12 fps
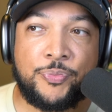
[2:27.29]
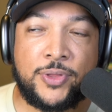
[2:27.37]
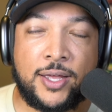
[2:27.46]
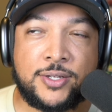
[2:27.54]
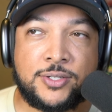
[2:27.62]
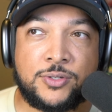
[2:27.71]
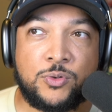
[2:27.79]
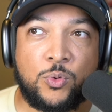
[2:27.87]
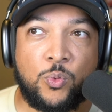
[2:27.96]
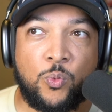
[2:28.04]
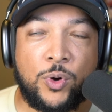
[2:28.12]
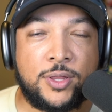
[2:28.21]
That's
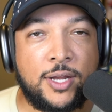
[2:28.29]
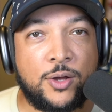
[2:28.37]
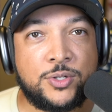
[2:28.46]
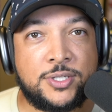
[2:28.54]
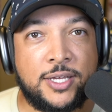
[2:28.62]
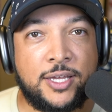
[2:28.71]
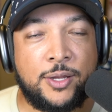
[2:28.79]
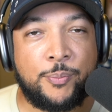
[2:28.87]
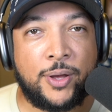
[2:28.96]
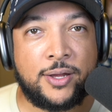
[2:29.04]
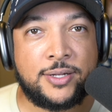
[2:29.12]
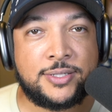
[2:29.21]
one that I was thinking
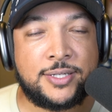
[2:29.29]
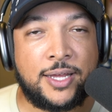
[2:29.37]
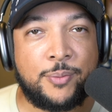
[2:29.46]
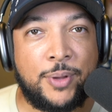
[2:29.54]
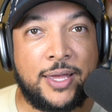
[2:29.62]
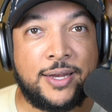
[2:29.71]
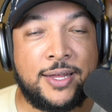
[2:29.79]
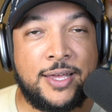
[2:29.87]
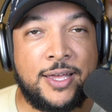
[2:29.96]
about and saying, man,